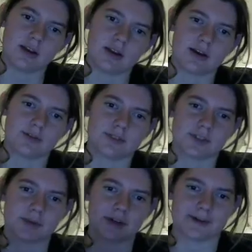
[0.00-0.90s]
Now,
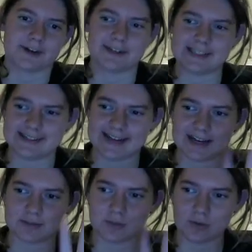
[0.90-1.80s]
don't worry, we're going to
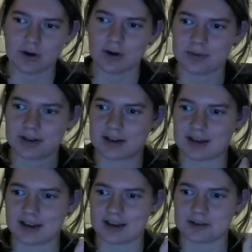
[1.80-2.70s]
add more, but
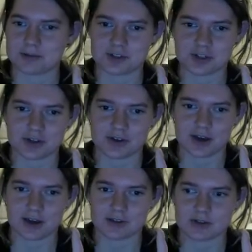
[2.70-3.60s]
again, I want to show you
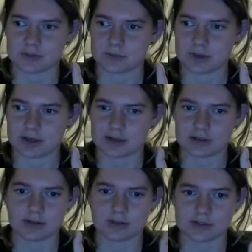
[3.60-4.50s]
guys what
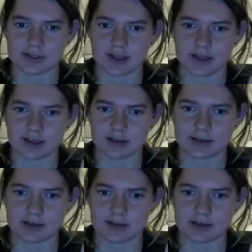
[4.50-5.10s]
it looks like,